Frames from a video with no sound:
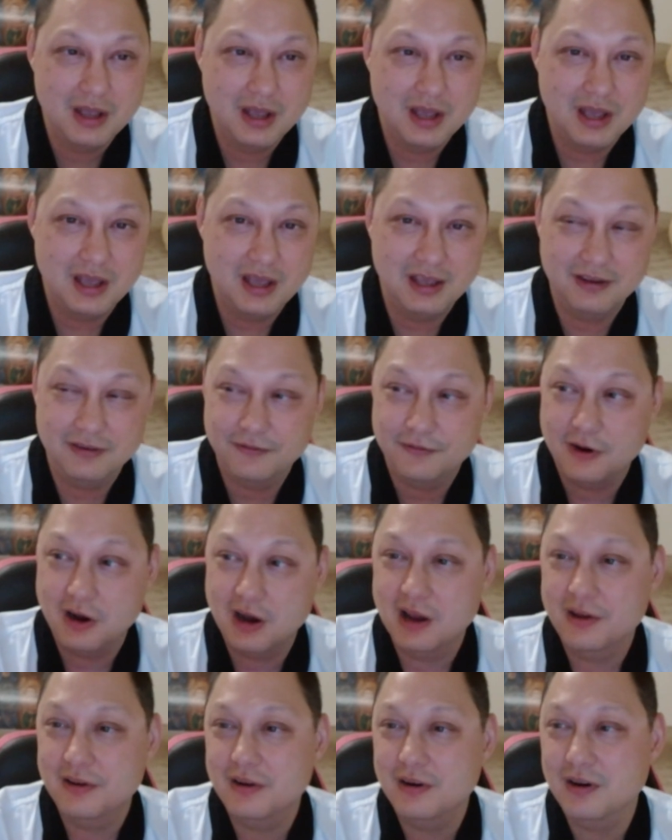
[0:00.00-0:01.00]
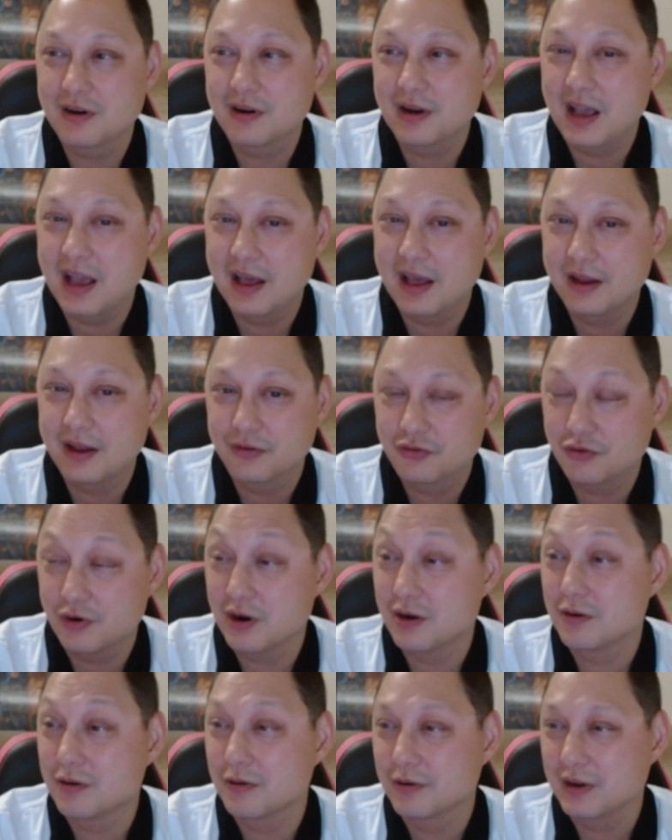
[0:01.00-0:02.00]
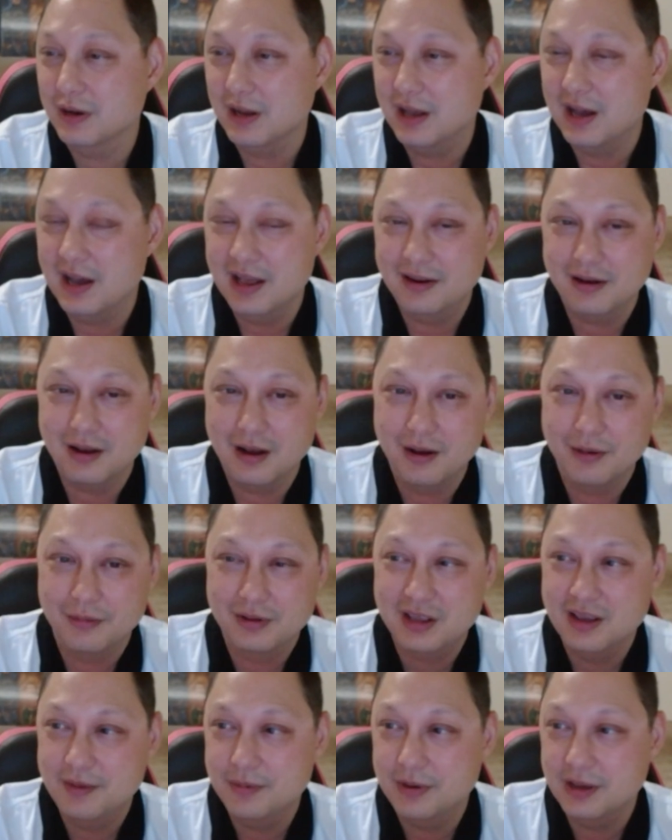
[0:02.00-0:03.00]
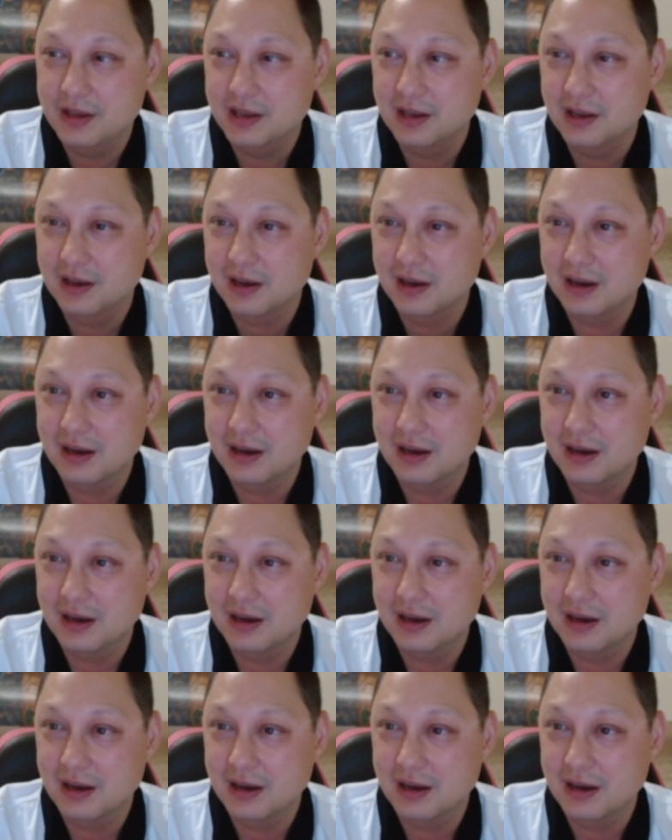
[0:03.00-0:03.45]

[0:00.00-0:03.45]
his father has struggled a lot keeping